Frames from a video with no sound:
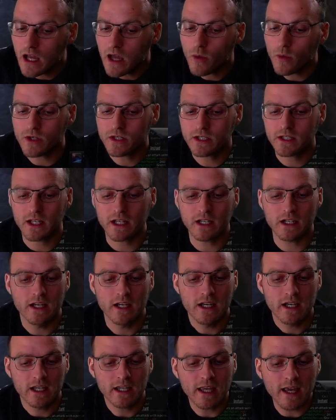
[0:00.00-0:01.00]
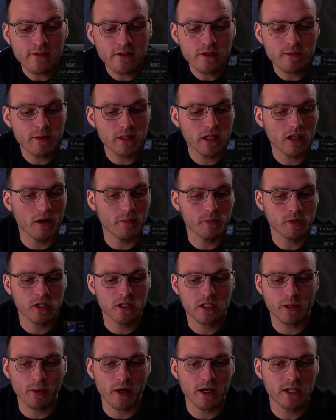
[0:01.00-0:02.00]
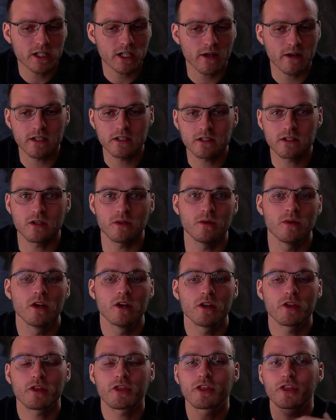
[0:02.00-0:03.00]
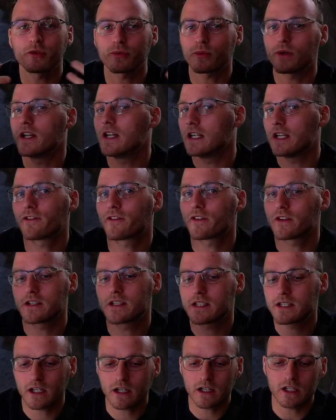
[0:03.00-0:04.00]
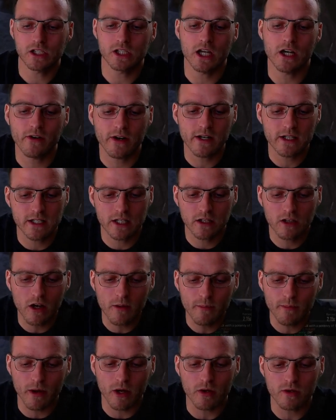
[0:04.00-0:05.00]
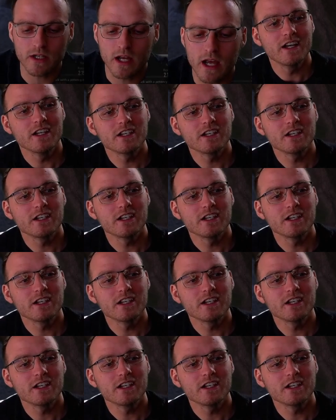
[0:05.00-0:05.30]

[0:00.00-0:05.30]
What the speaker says: which then gives me the option to branch out into 3 different sticker generating combos.